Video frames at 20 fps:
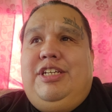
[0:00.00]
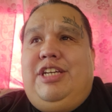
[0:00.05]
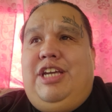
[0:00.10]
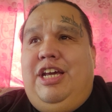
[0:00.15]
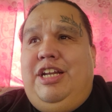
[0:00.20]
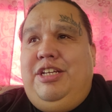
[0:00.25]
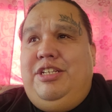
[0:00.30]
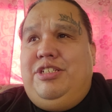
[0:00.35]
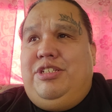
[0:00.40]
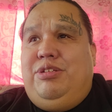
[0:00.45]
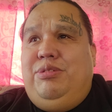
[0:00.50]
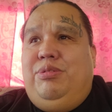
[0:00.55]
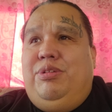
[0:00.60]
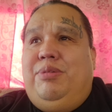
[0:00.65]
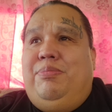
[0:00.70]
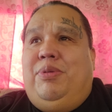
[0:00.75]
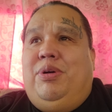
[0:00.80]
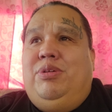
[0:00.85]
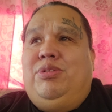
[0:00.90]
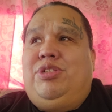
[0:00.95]
Kenny's doing
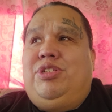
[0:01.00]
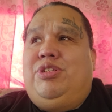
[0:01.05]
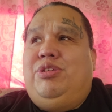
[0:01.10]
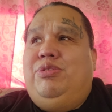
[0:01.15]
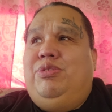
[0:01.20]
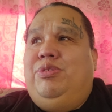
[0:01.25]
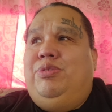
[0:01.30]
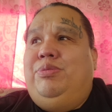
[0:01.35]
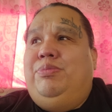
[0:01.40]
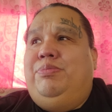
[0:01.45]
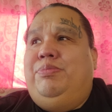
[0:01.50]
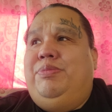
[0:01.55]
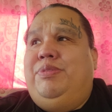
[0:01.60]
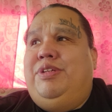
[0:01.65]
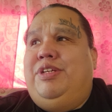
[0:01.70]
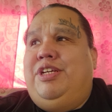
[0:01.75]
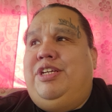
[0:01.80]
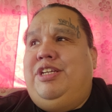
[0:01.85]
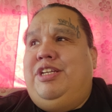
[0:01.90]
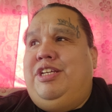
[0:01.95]
the most to him.
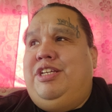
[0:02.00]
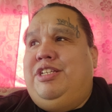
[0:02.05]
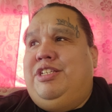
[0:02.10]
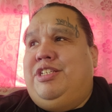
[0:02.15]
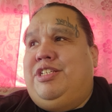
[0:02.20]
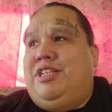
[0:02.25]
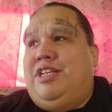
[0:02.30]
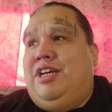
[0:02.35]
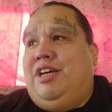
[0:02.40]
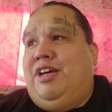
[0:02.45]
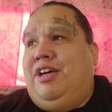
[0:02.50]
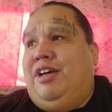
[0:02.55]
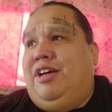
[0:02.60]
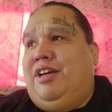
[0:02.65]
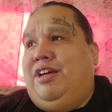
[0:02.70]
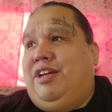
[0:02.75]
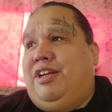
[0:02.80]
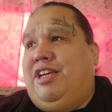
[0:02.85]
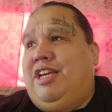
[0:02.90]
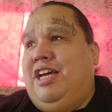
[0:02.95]
Is
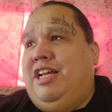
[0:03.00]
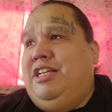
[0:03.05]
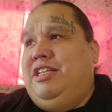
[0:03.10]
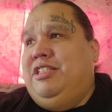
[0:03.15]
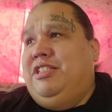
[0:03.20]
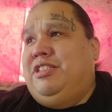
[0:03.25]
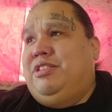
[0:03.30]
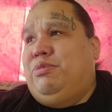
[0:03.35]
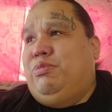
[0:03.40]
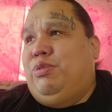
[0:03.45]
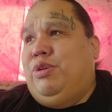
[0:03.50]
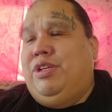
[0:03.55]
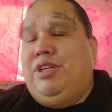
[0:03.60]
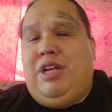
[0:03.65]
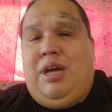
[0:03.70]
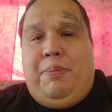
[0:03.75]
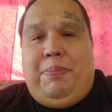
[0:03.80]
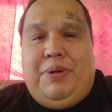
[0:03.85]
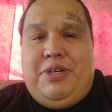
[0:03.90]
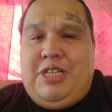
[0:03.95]
uh, Kenny's really
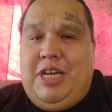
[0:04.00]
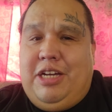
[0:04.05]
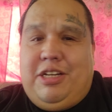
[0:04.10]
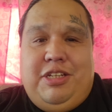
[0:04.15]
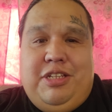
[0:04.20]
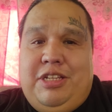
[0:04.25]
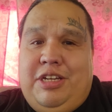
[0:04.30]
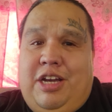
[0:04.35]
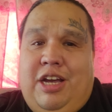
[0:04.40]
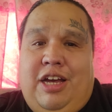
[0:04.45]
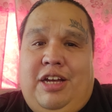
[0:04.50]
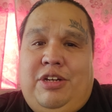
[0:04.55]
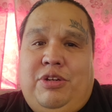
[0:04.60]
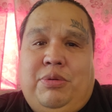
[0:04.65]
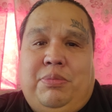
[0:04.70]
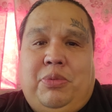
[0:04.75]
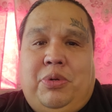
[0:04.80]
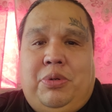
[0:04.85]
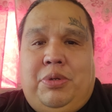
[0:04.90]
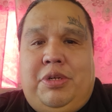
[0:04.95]
not protecting the guy
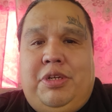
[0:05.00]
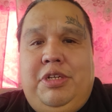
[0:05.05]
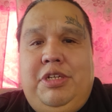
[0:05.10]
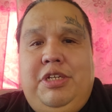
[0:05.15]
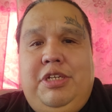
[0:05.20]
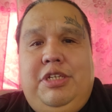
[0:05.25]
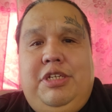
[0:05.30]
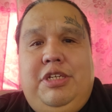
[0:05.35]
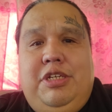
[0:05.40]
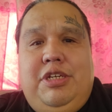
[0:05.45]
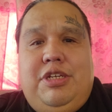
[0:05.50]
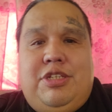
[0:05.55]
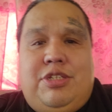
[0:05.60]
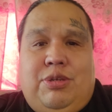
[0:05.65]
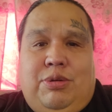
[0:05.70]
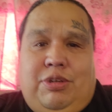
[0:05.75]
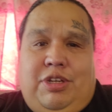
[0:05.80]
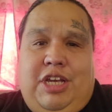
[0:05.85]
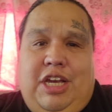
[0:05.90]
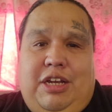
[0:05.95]
no more?
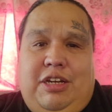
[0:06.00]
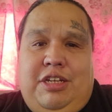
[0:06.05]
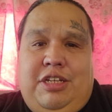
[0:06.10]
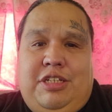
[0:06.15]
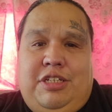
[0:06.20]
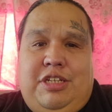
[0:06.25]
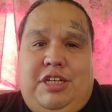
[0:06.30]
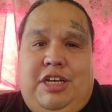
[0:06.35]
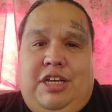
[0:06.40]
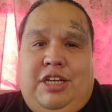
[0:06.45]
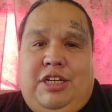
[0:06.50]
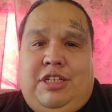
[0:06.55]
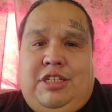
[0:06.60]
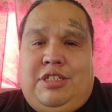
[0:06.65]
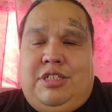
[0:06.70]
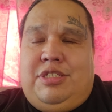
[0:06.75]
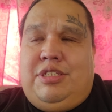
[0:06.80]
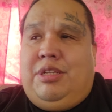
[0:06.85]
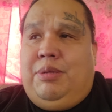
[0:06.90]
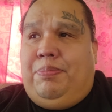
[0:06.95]
So Kenny
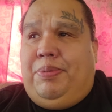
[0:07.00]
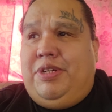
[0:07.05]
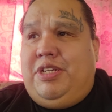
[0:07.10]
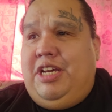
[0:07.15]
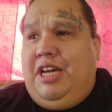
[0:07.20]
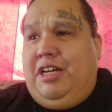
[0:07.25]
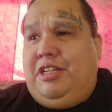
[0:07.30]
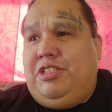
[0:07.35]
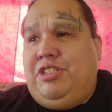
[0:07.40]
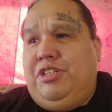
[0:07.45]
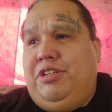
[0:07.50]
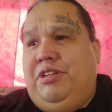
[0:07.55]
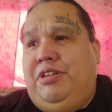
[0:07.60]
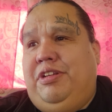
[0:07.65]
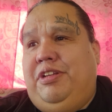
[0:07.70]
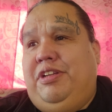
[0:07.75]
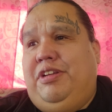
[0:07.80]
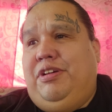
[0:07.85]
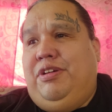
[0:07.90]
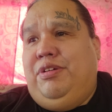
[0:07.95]
is the
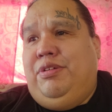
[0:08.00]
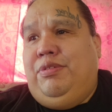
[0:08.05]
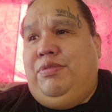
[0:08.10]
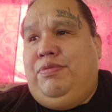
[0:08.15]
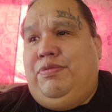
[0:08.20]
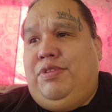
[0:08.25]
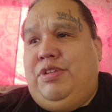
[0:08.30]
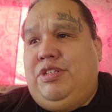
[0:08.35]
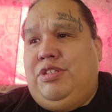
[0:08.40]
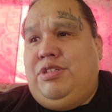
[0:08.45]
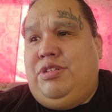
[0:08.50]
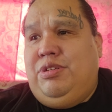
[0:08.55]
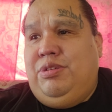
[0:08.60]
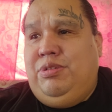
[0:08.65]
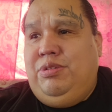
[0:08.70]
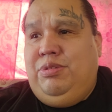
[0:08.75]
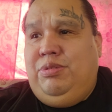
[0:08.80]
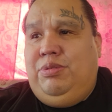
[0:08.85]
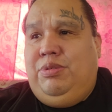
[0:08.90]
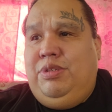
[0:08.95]
protection of this
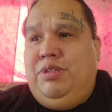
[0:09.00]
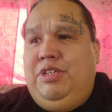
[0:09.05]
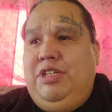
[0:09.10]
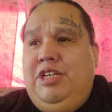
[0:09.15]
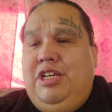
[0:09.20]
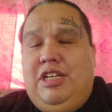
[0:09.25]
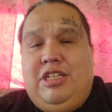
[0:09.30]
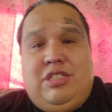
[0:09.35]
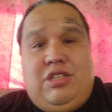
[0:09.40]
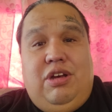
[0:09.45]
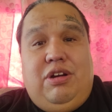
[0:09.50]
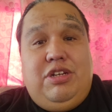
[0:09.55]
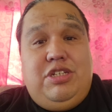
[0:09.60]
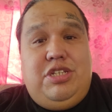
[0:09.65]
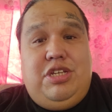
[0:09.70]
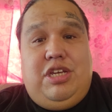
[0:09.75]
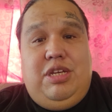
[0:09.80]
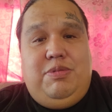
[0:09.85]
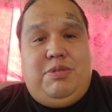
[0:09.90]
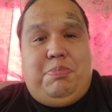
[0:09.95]
dude as long
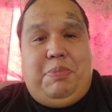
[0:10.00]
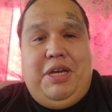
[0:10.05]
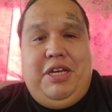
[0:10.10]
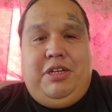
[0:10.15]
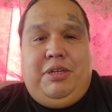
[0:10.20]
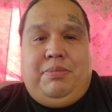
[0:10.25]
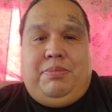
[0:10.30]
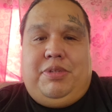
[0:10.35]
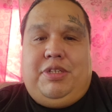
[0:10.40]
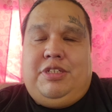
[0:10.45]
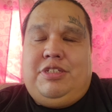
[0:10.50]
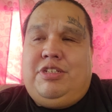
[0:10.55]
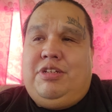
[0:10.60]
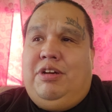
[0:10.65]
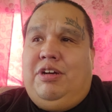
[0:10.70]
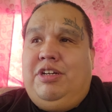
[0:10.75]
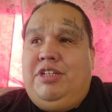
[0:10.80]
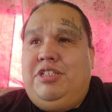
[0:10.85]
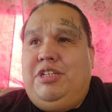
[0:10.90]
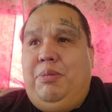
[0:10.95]
as he keeps paying him, as
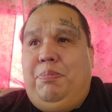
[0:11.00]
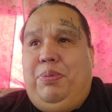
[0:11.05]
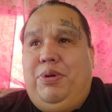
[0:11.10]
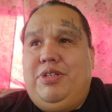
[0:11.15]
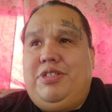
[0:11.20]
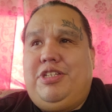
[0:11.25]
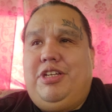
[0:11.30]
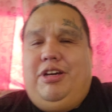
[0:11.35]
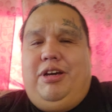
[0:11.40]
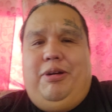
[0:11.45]
long as he puts